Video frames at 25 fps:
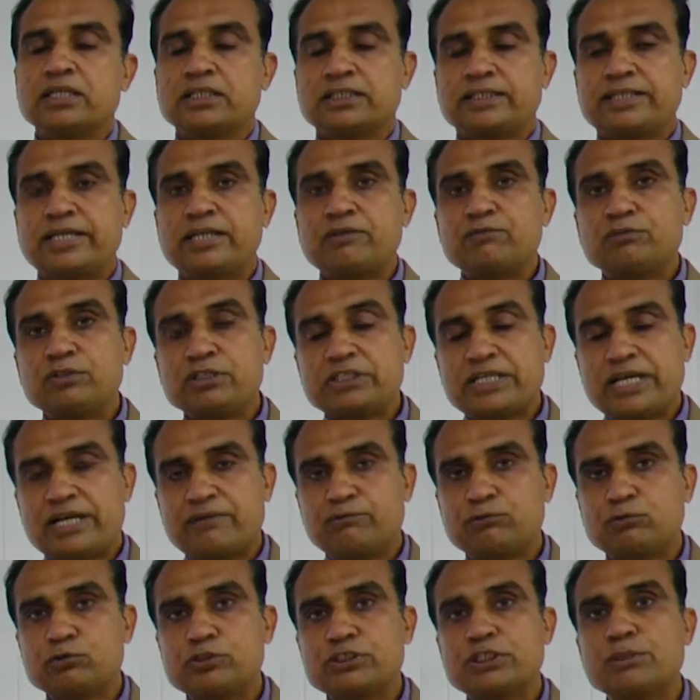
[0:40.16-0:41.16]
then we
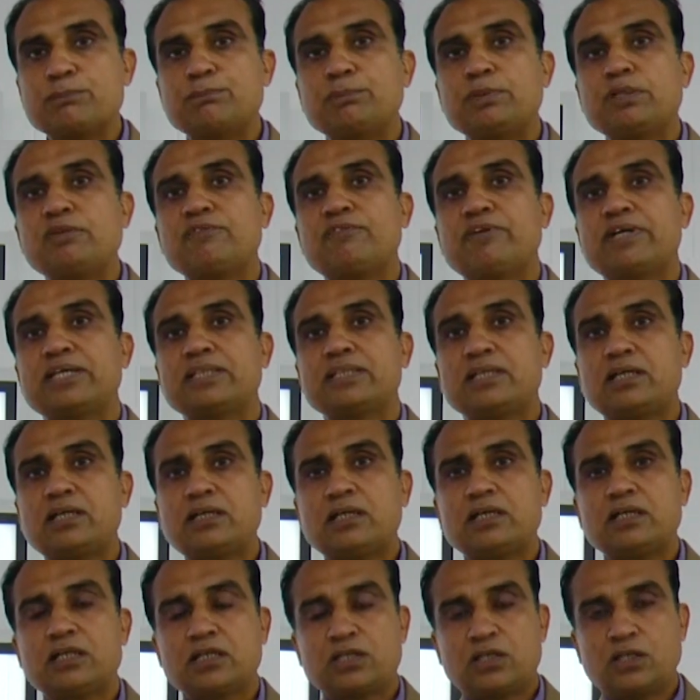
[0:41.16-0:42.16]
have to simplify the
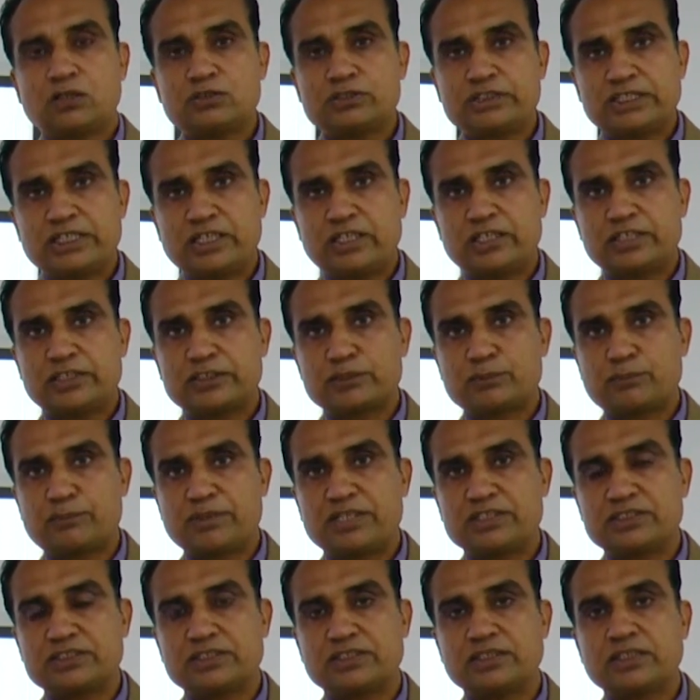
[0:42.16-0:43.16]
logical
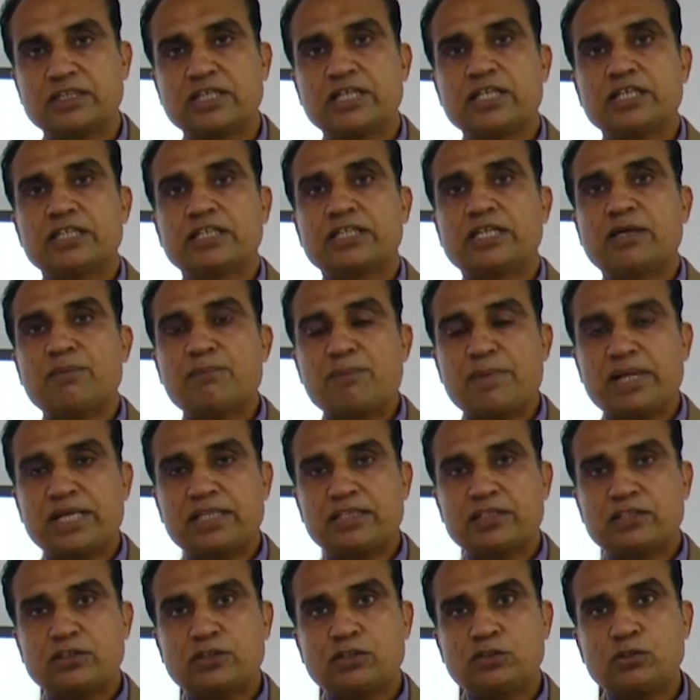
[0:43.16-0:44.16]
expression. The
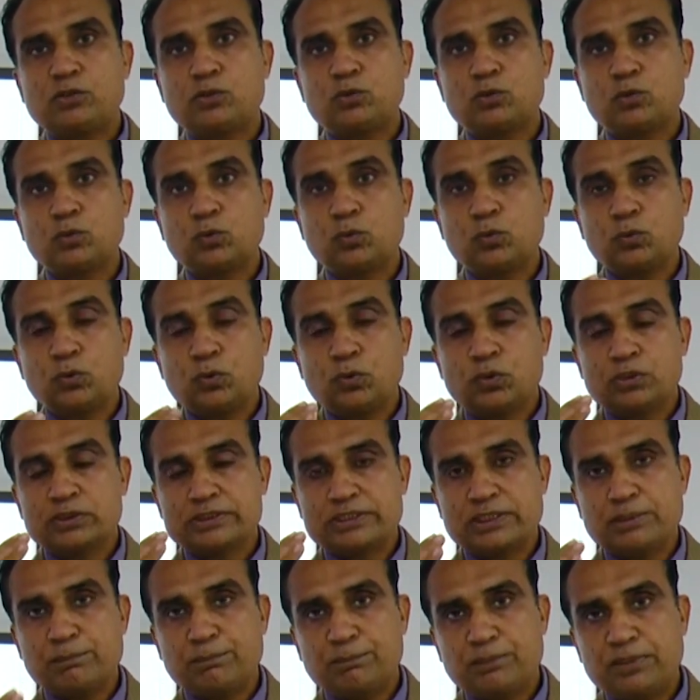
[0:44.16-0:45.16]
method to
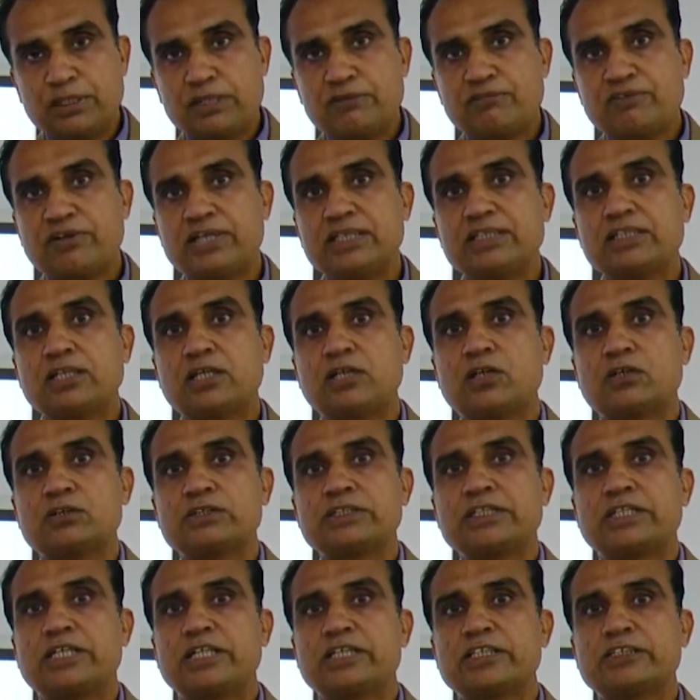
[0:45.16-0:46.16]
simplify the
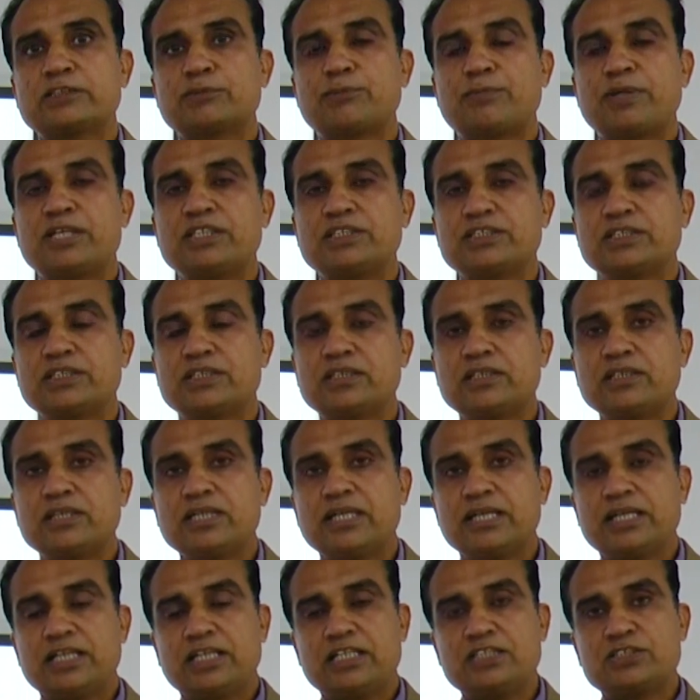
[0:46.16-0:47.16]
logical
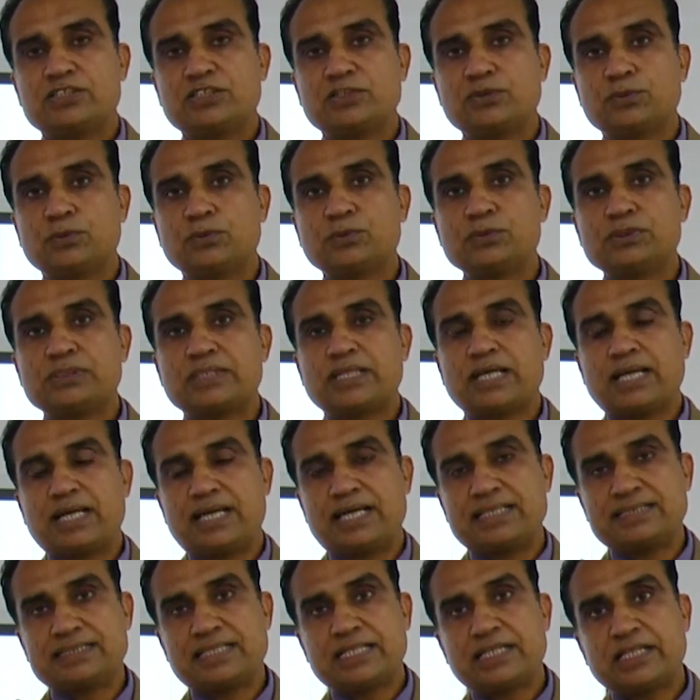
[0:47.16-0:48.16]
expression is used
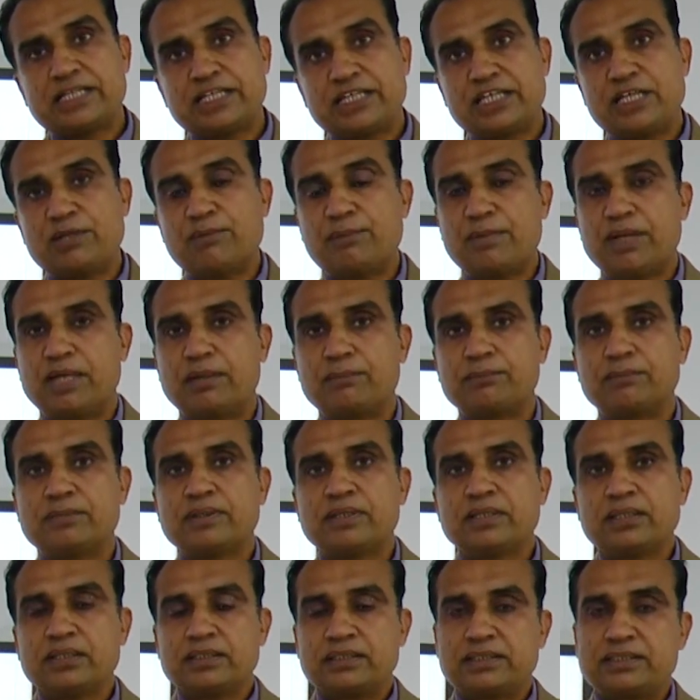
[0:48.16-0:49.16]
as a K
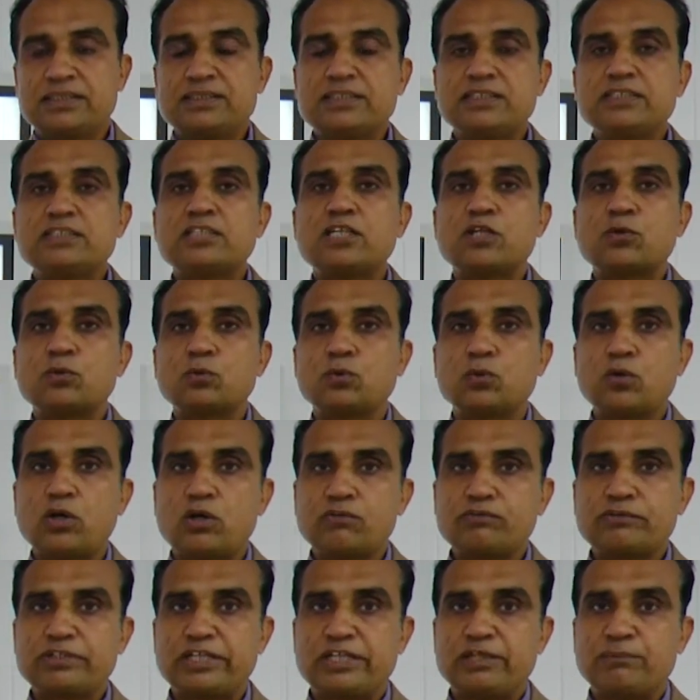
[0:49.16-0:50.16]
map. This is the role
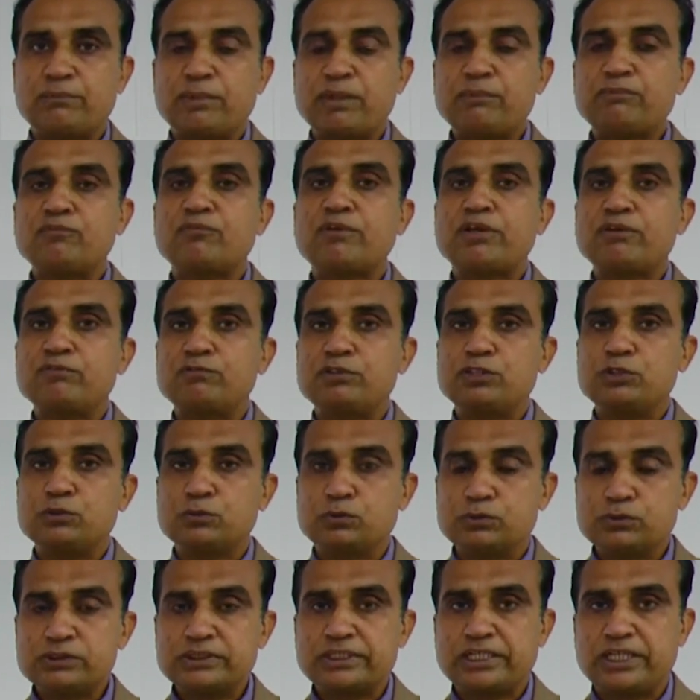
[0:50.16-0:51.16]
of K map why
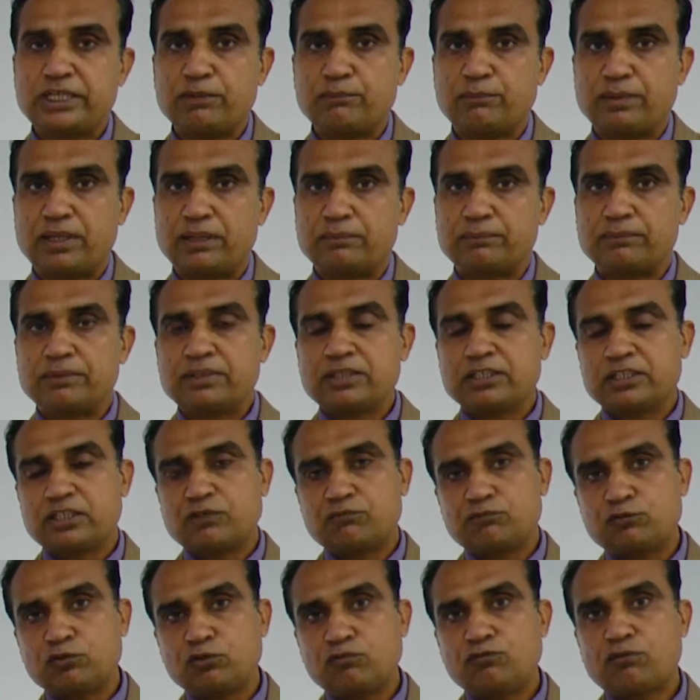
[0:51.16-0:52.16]
we use K map. The
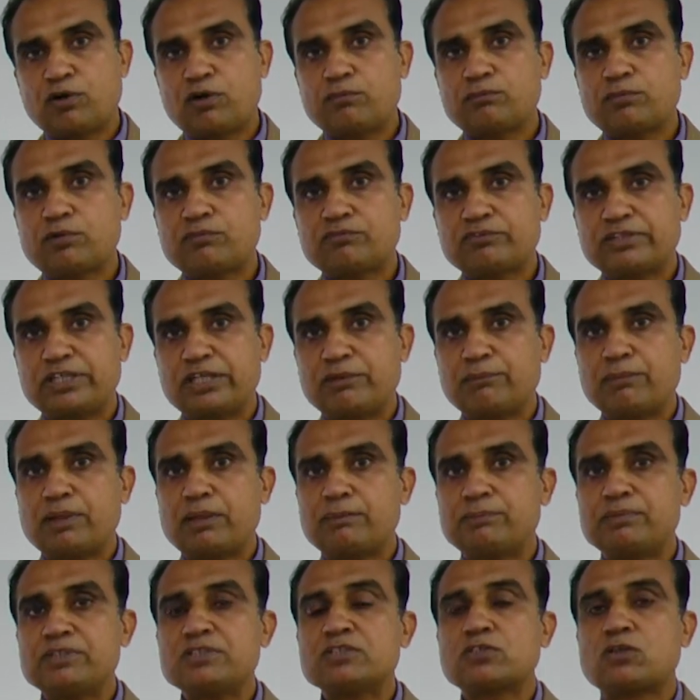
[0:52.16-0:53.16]
full form of K
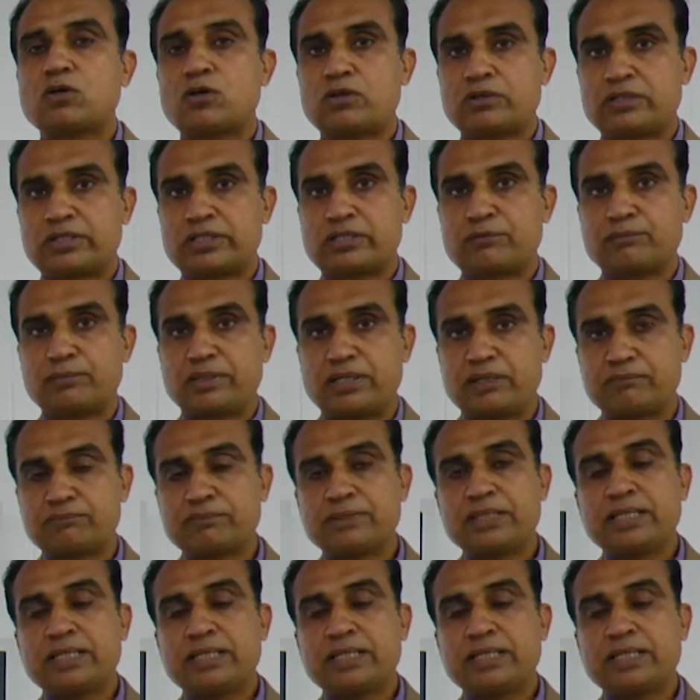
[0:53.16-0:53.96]
map is Karnaugh map.